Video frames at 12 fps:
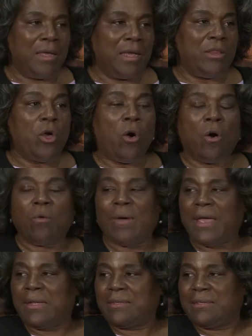in the
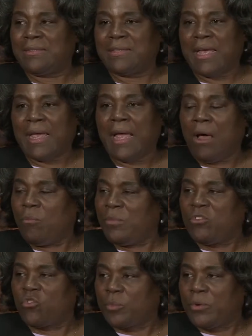hallway to say how
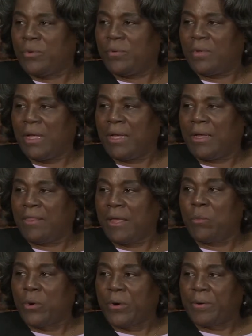miserable
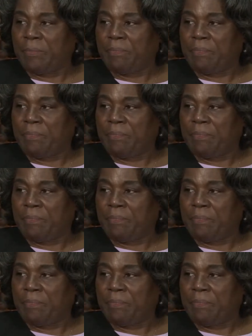they were.